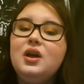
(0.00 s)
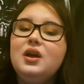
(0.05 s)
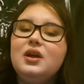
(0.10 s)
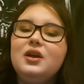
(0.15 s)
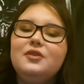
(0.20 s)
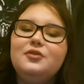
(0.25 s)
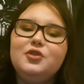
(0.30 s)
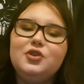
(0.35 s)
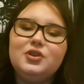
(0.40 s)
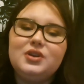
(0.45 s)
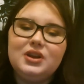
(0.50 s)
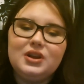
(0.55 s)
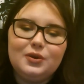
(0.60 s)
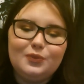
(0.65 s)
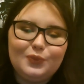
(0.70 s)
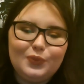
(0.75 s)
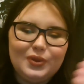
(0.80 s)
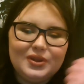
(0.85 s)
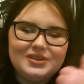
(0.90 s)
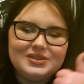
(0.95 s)
If you did,
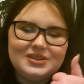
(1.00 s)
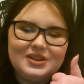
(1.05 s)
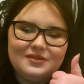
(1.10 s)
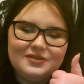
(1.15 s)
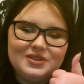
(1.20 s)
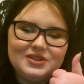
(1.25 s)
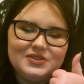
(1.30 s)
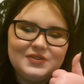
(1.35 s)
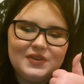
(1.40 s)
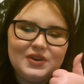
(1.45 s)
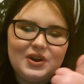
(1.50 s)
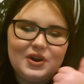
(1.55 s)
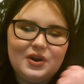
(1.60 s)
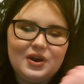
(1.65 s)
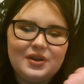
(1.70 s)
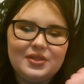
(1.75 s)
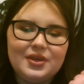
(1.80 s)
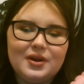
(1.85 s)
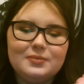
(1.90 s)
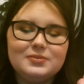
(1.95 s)
please give this video
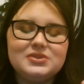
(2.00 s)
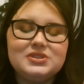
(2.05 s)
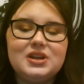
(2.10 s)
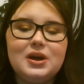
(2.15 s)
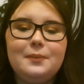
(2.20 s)
a thumbs